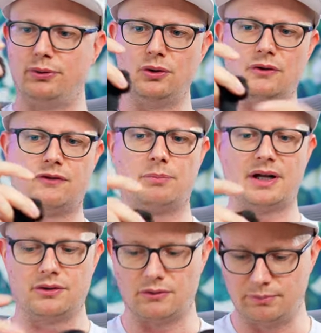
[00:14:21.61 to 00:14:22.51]
beautiful
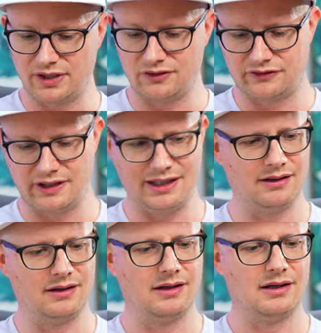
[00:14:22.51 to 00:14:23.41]
bundle. But you
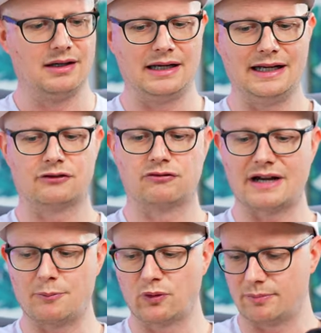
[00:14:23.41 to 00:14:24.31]
see, it's
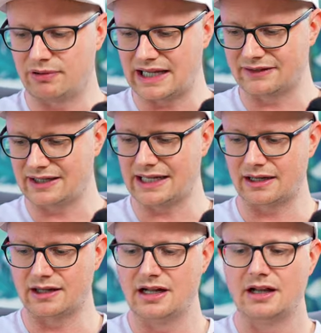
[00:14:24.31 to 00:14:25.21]
wrapped with a black tag.